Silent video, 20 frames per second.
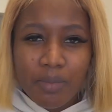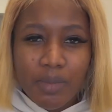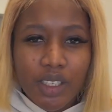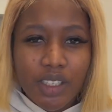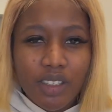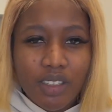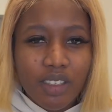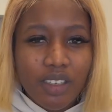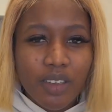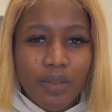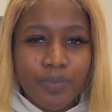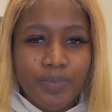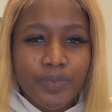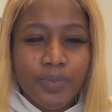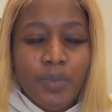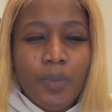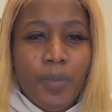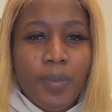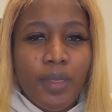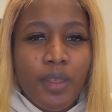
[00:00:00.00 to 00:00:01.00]
milk,
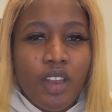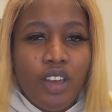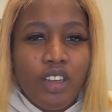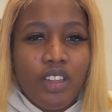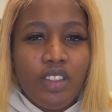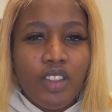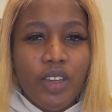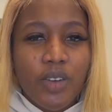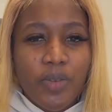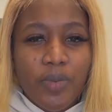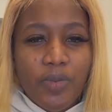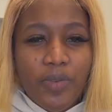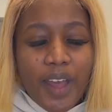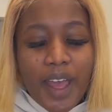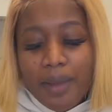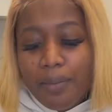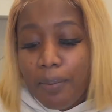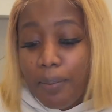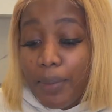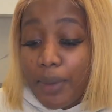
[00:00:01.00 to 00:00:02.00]
low
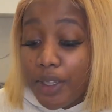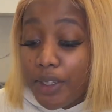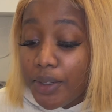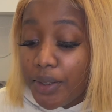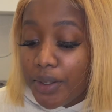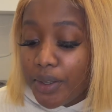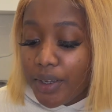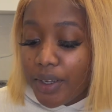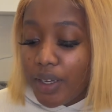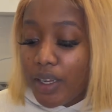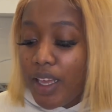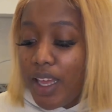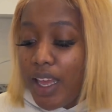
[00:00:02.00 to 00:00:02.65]
fat milk,